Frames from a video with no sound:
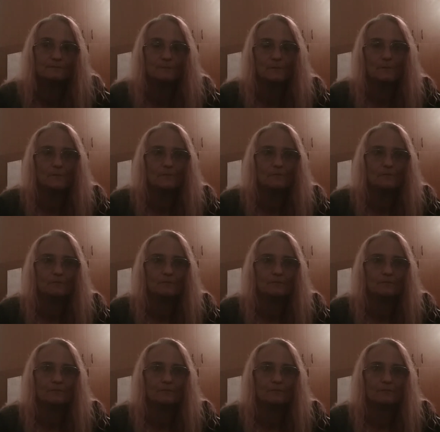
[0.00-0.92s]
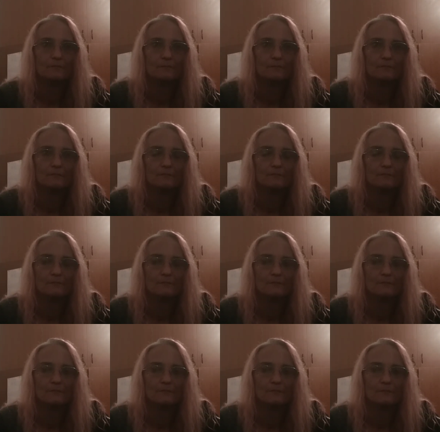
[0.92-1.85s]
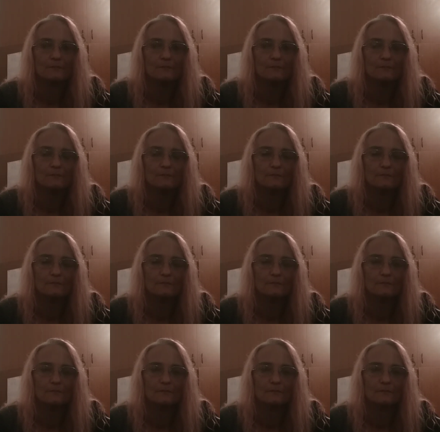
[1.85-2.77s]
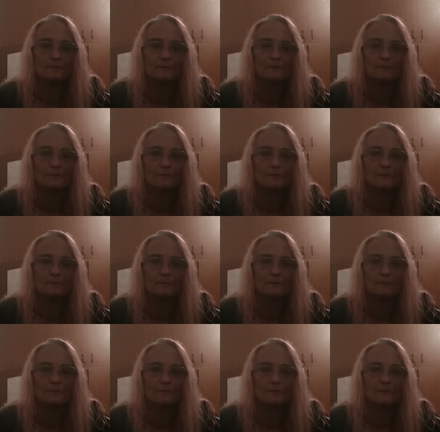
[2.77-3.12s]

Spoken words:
Nothing is said.